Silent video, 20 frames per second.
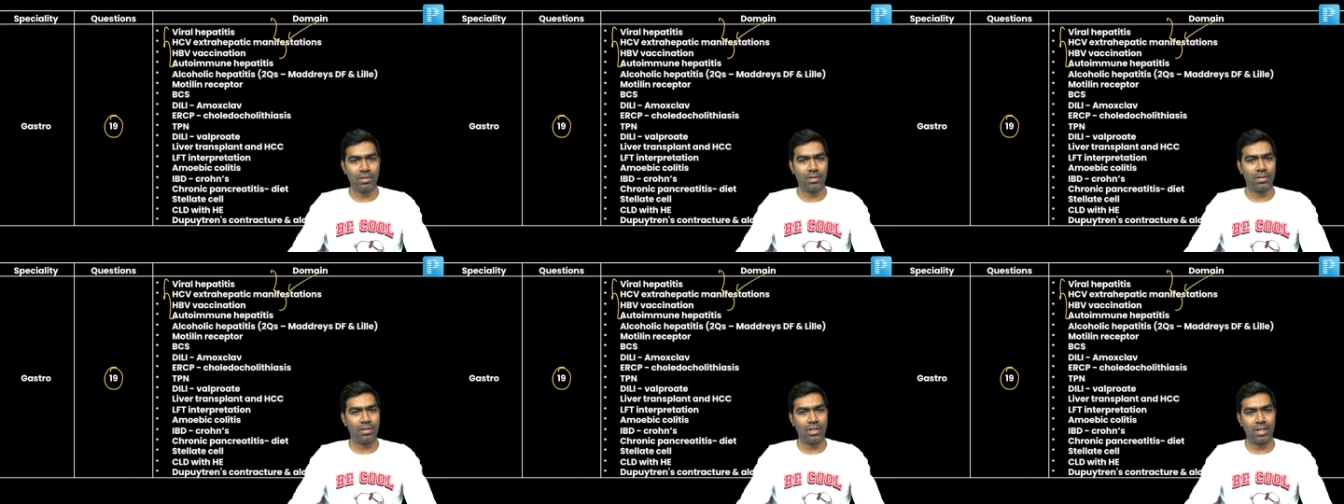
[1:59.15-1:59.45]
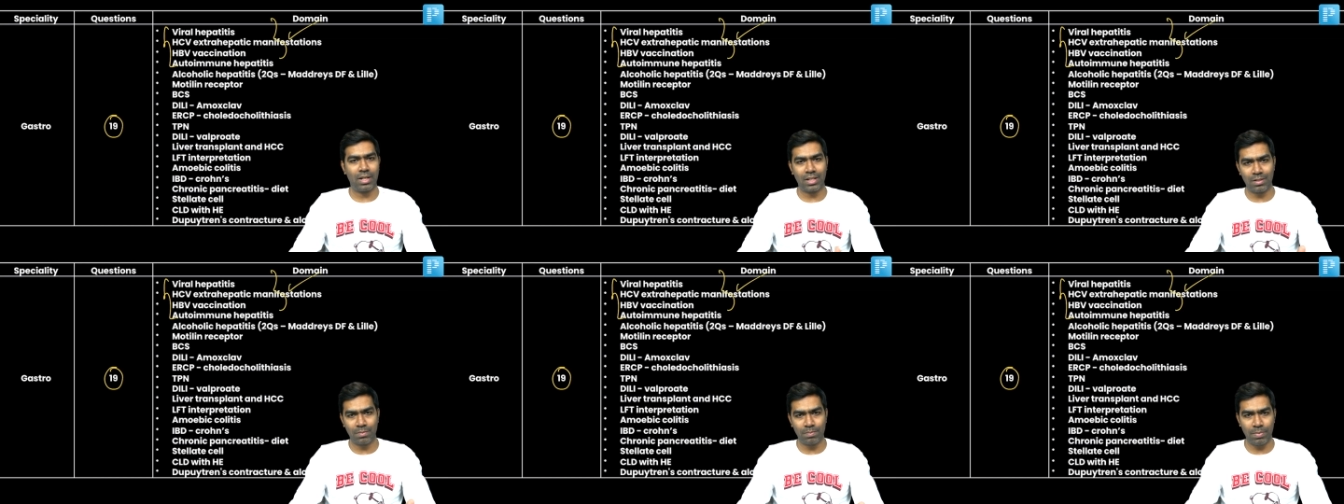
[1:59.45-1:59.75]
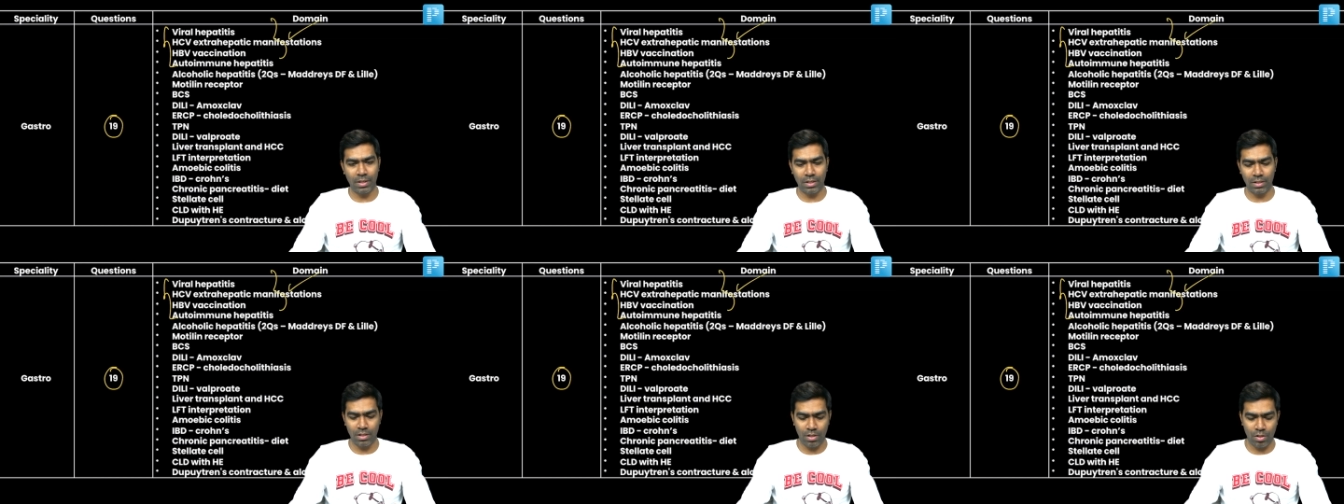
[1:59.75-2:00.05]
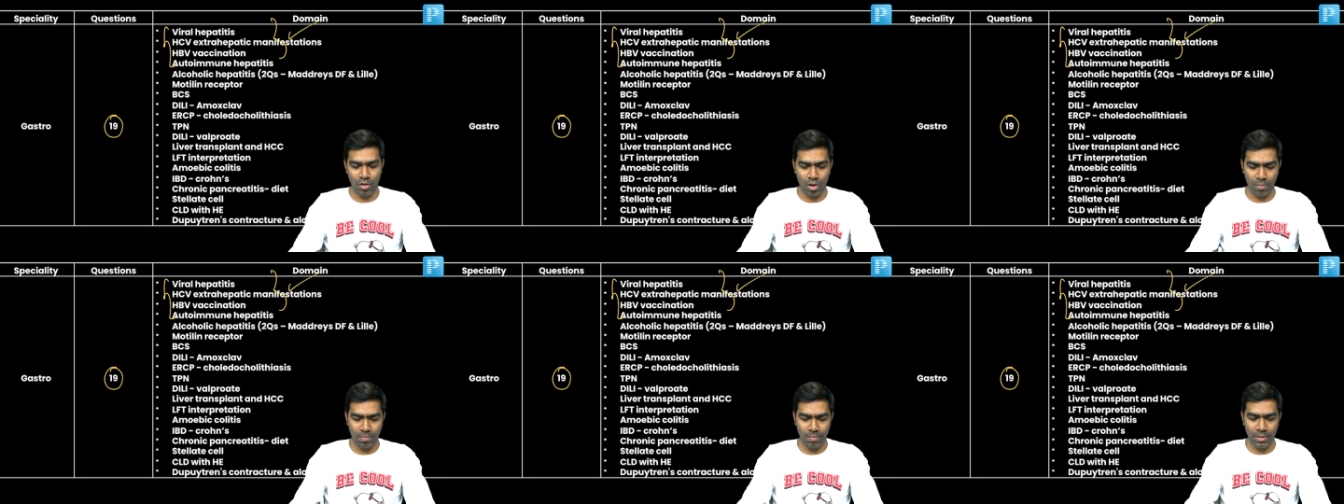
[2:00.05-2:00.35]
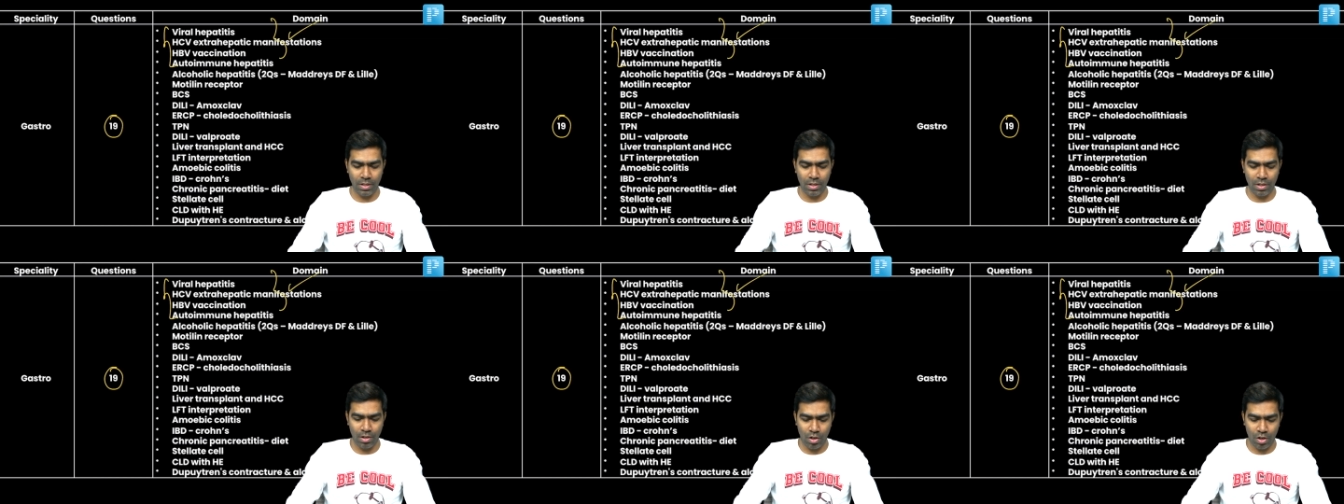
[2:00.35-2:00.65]
it's an expected topic.
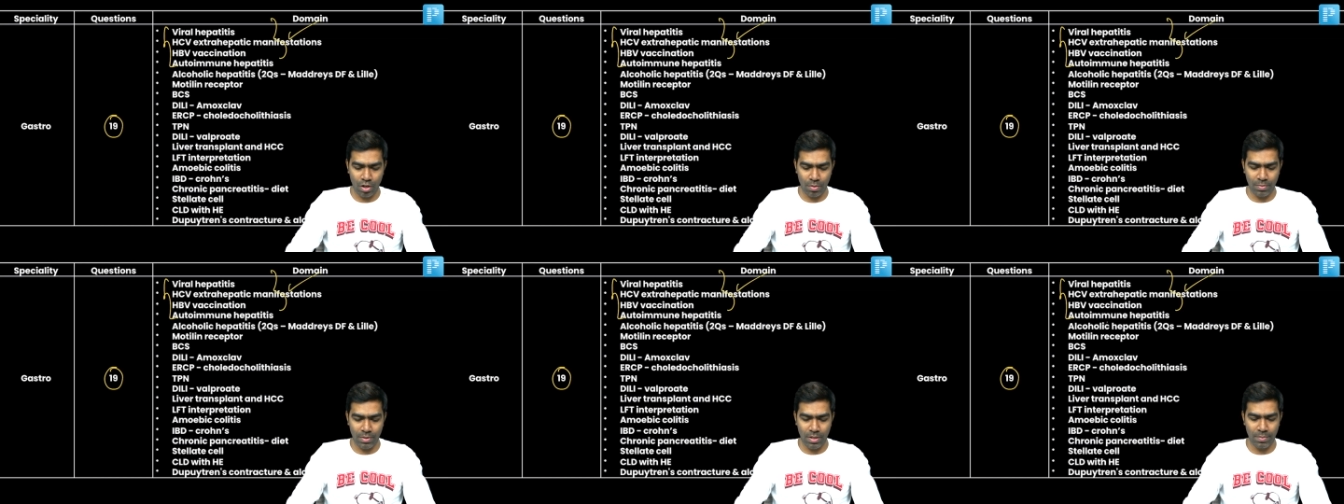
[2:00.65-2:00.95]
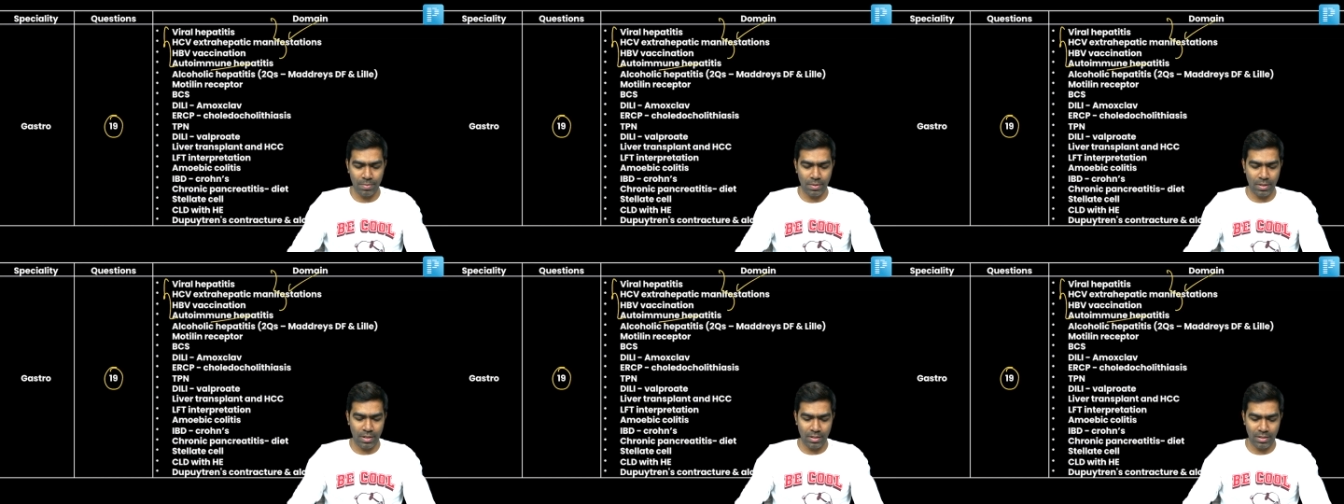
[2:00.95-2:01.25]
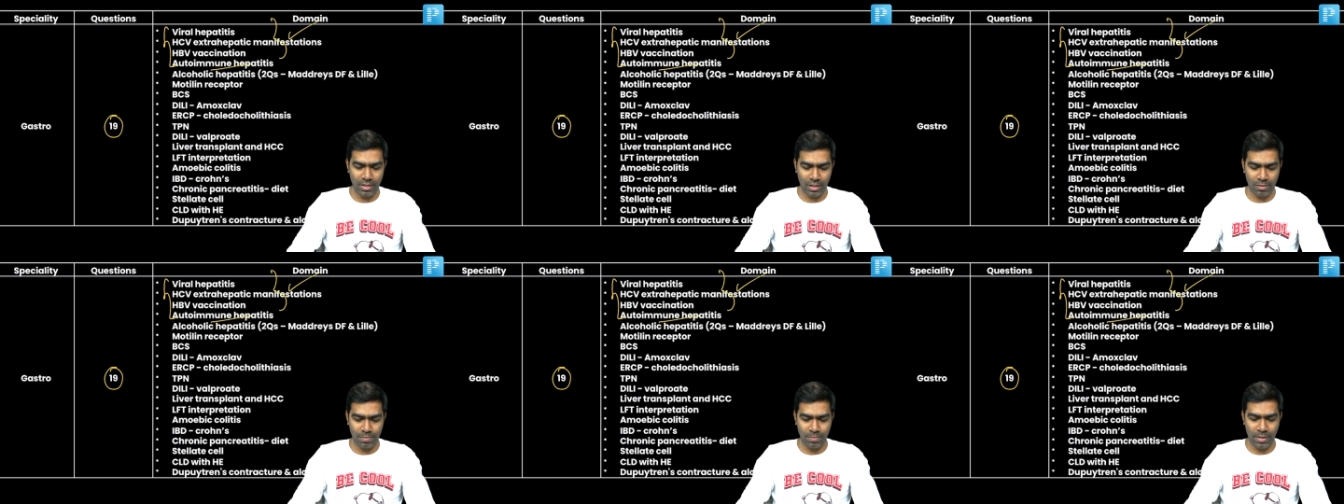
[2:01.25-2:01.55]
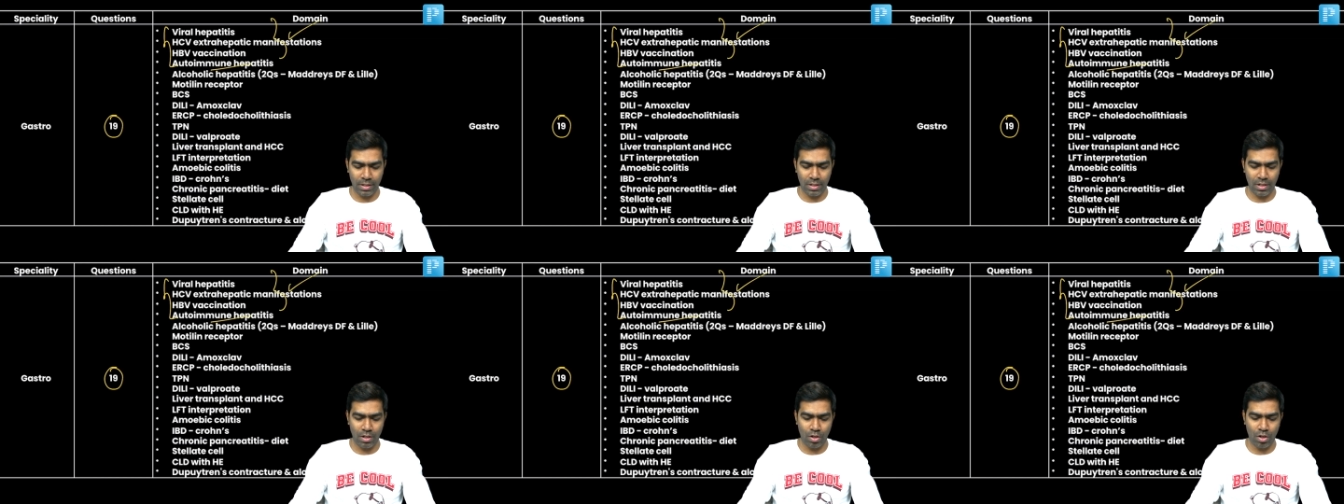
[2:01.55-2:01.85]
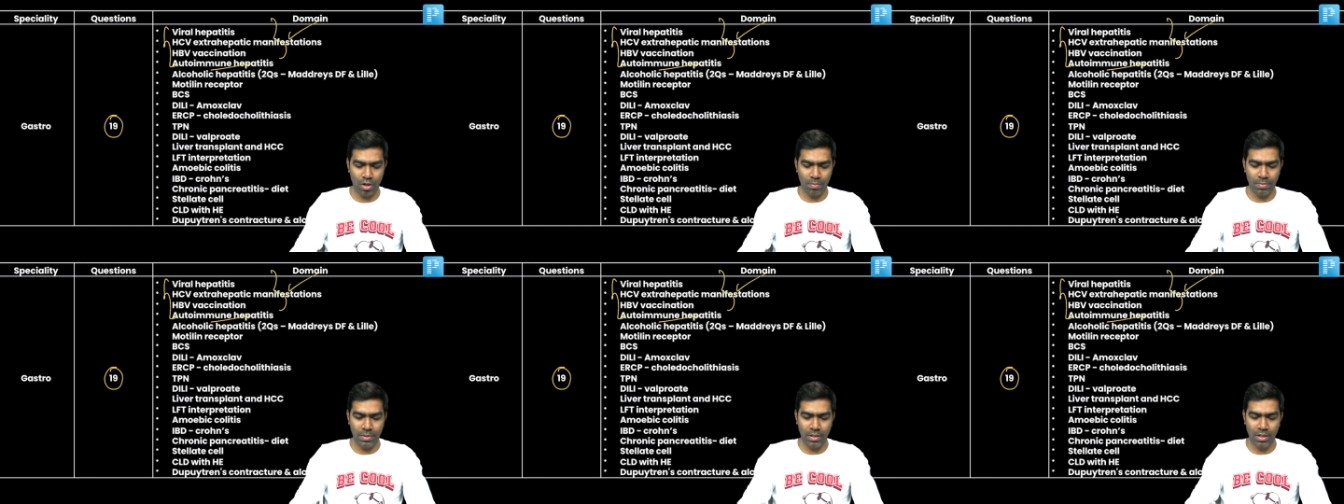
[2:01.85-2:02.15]
Autoimmune hepatitis, expected
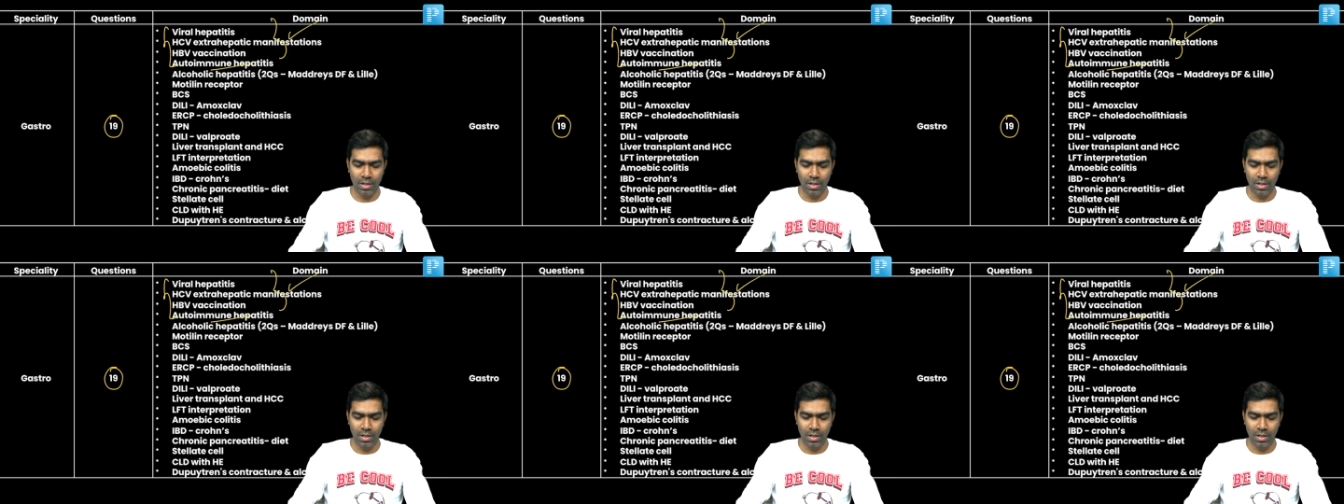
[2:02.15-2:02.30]
topic.